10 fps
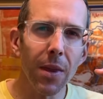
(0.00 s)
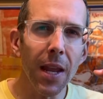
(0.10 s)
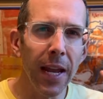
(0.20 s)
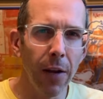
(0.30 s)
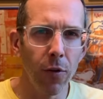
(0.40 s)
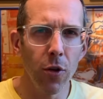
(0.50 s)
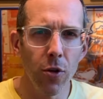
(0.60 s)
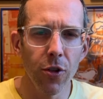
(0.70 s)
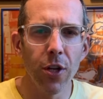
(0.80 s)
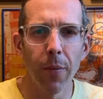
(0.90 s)
If you
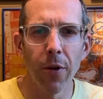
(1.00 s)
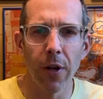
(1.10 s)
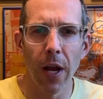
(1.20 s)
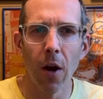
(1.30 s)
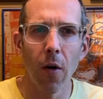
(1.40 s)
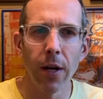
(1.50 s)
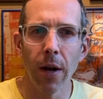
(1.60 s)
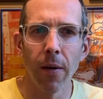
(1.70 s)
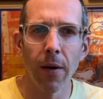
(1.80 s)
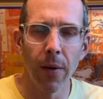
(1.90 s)
use WKO, and
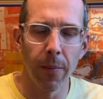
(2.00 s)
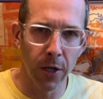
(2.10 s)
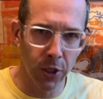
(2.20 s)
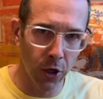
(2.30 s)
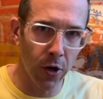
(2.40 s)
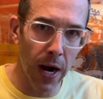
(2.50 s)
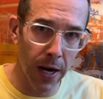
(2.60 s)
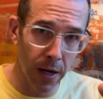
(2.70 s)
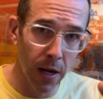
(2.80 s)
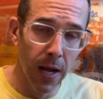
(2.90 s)
I'm gonna show you how
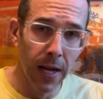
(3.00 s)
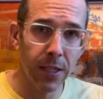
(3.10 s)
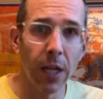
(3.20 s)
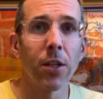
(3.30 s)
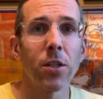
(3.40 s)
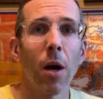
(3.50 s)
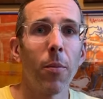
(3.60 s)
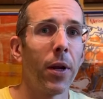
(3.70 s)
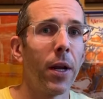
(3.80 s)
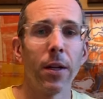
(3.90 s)
to set this
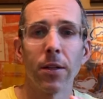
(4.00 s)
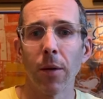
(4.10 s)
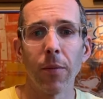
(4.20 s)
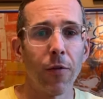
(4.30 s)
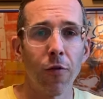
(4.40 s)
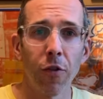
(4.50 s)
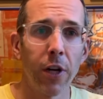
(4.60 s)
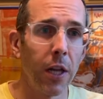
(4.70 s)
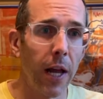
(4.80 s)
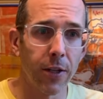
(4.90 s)
up in something
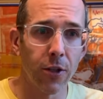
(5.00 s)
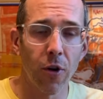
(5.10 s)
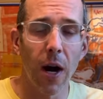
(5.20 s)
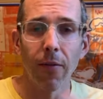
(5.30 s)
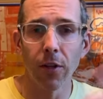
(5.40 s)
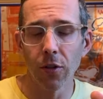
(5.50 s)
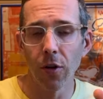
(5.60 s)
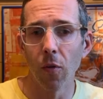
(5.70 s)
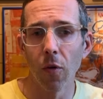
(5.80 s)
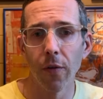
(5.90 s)
free like Strava, so
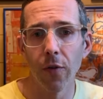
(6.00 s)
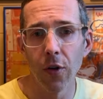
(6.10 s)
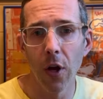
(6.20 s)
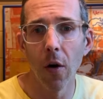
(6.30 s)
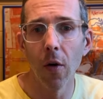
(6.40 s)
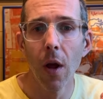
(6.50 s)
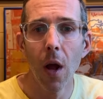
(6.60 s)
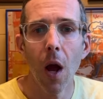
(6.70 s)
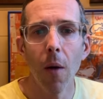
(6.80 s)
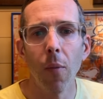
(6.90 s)
don't worry if you don't.
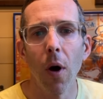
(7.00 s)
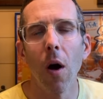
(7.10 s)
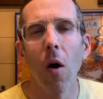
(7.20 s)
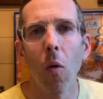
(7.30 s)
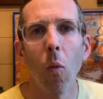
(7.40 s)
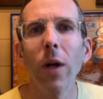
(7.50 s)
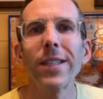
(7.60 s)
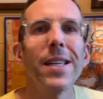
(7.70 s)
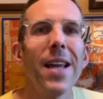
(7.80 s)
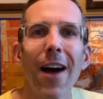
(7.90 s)
But
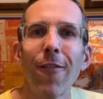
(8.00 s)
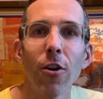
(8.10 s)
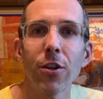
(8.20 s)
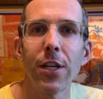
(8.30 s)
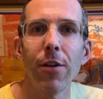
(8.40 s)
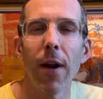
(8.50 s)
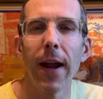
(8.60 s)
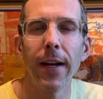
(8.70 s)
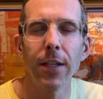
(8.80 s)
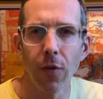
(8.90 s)
what's the FRC
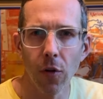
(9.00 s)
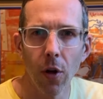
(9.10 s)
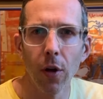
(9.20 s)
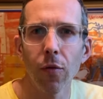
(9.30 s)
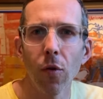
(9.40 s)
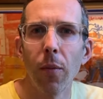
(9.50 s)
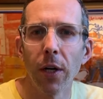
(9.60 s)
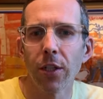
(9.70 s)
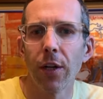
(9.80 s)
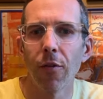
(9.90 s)
range? If you look through a
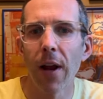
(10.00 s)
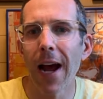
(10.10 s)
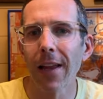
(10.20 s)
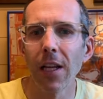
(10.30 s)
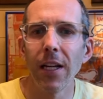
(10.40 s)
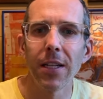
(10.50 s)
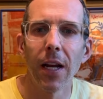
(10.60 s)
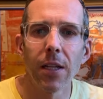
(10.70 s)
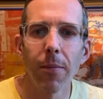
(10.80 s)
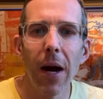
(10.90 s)
bunch of different athletes,
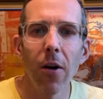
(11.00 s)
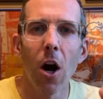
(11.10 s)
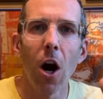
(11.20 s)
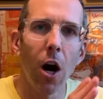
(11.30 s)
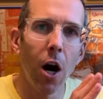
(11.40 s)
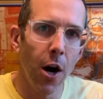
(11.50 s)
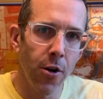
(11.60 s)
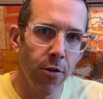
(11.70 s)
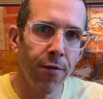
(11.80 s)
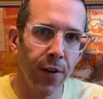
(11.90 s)
it's about
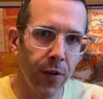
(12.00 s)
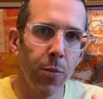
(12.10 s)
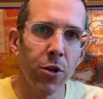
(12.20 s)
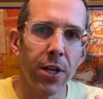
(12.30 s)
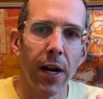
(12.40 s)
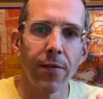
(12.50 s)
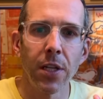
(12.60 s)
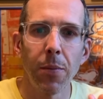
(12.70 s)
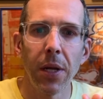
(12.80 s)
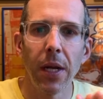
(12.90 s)
150%
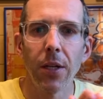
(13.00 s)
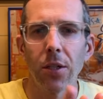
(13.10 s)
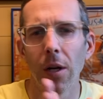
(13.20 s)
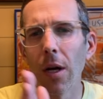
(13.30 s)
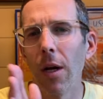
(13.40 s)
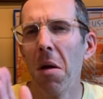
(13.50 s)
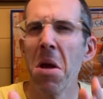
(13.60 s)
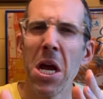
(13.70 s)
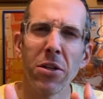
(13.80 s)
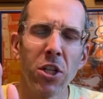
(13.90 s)
FTP to
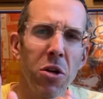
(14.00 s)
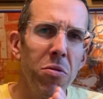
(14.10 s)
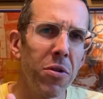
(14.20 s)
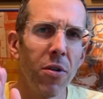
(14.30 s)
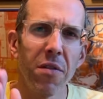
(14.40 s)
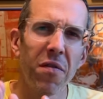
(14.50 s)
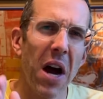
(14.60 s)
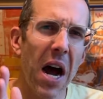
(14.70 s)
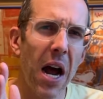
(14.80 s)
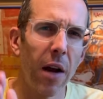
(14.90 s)

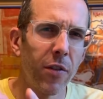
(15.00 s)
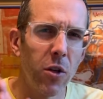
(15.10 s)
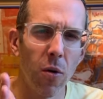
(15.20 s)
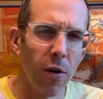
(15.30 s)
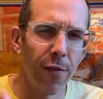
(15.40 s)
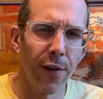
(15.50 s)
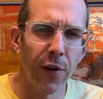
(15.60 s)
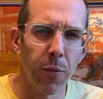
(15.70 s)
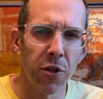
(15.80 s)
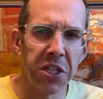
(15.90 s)
235,
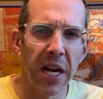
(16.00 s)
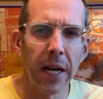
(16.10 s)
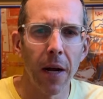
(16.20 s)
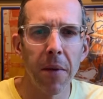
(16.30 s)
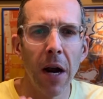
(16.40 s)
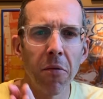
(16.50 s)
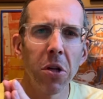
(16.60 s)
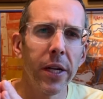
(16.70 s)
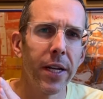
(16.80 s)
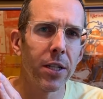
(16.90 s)
250%. I'm not
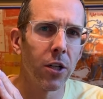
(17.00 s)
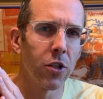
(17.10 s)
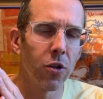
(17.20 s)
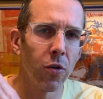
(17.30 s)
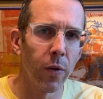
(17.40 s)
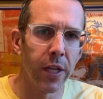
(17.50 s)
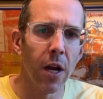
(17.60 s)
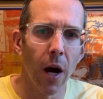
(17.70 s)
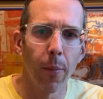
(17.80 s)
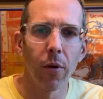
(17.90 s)
really as concerned with the
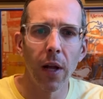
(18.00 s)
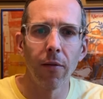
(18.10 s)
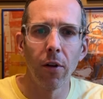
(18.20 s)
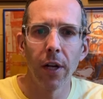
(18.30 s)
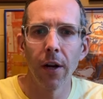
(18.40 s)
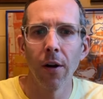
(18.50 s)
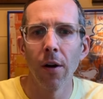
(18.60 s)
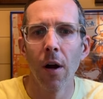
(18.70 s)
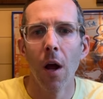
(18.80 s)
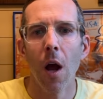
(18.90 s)
upper level
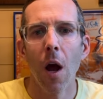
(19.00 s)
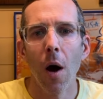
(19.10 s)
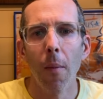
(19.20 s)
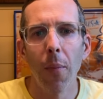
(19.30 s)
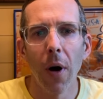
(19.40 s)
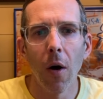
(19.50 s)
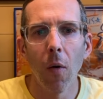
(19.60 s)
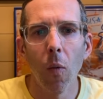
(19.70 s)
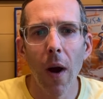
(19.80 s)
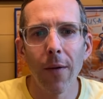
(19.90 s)
here, but
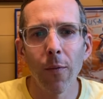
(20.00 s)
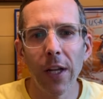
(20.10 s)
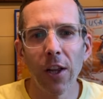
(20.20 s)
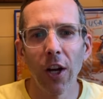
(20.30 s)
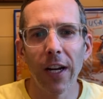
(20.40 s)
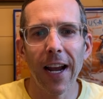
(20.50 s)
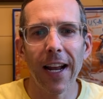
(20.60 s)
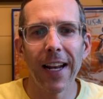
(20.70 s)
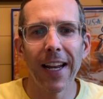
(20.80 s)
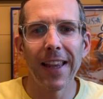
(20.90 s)
when we look
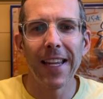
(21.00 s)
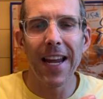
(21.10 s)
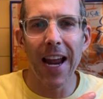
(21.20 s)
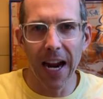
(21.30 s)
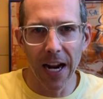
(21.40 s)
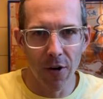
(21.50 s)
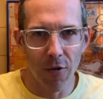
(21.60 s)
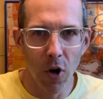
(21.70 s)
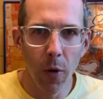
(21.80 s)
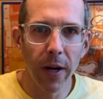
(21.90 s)
at the
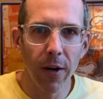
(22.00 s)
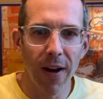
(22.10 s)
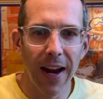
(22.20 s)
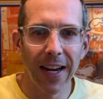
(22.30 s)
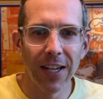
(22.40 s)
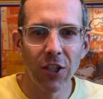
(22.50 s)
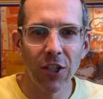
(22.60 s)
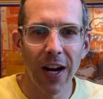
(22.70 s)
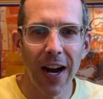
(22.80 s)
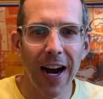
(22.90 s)
anaerobic
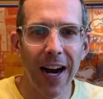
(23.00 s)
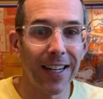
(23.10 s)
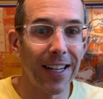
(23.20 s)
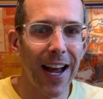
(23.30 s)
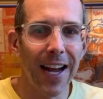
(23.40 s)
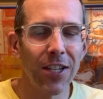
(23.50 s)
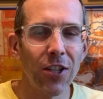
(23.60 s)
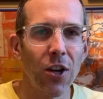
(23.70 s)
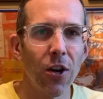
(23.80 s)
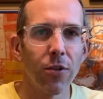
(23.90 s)
range on classic
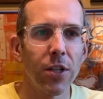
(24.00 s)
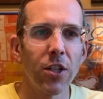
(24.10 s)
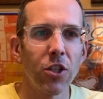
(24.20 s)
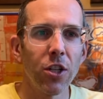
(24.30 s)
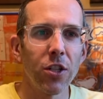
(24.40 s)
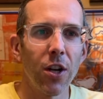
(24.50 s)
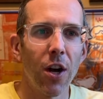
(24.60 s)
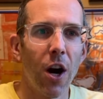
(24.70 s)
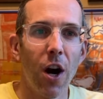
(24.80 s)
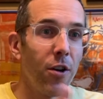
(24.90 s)
zones, it's just
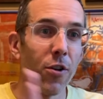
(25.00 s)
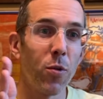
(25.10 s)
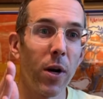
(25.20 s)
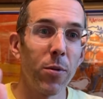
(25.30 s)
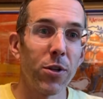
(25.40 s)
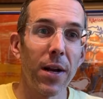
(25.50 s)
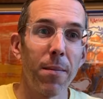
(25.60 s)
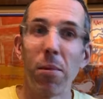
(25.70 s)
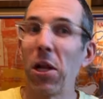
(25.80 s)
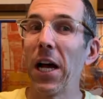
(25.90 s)
120%
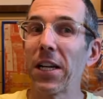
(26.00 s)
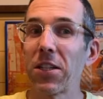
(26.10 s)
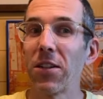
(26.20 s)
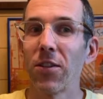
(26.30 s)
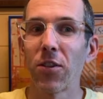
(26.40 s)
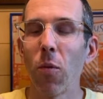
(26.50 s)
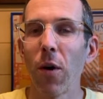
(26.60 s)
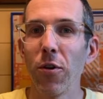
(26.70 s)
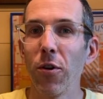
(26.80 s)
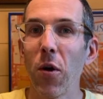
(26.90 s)
plus. So
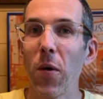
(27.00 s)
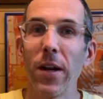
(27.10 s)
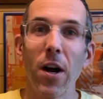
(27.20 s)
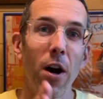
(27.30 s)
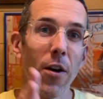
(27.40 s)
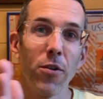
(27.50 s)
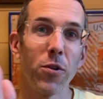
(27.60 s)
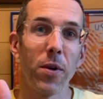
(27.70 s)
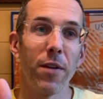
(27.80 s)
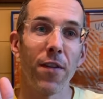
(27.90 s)
whether you're going
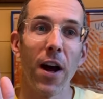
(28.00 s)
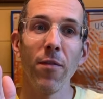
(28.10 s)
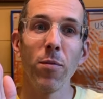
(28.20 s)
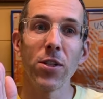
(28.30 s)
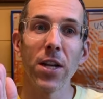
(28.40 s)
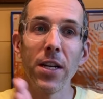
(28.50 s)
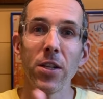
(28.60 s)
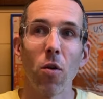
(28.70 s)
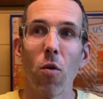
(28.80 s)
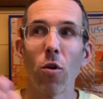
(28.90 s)
125%
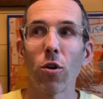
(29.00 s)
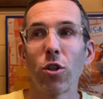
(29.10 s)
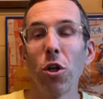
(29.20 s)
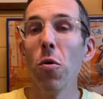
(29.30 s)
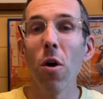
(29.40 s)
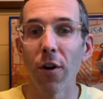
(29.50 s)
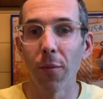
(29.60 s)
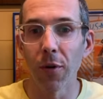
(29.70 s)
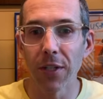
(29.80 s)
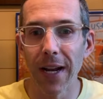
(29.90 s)
or
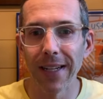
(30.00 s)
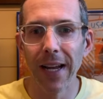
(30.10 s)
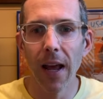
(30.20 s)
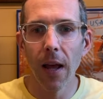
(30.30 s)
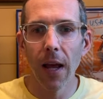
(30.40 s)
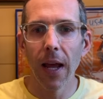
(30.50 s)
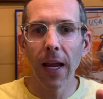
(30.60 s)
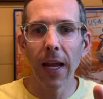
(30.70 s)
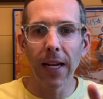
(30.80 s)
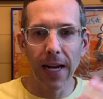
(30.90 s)
200%,
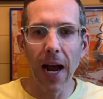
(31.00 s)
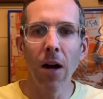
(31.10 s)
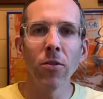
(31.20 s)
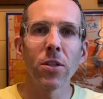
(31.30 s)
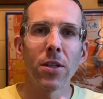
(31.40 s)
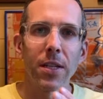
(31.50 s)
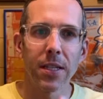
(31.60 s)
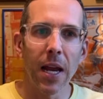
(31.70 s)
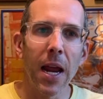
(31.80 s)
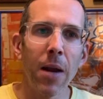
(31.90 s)
it counts the
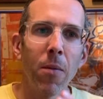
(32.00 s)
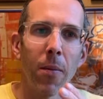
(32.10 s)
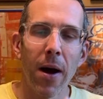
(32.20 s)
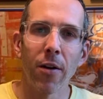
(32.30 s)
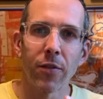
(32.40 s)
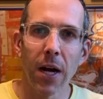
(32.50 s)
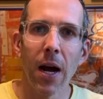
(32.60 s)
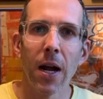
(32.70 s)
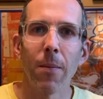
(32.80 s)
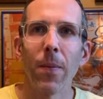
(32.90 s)
same amount of
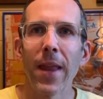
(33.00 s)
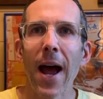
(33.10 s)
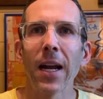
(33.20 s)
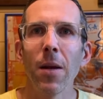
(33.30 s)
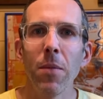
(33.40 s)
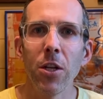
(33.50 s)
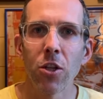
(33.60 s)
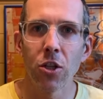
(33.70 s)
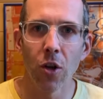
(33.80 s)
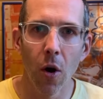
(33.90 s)
time. That can be
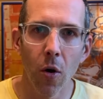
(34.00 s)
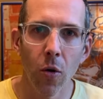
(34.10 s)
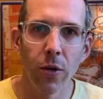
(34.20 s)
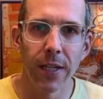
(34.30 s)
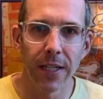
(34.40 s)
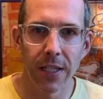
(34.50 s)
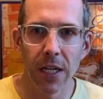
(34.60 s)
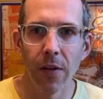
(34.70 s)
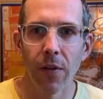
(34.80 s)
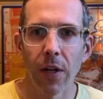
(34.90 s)
so
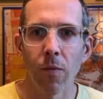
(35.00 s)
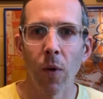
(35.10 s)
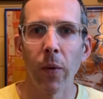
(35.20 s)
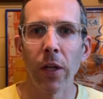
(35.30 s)
deceiving when we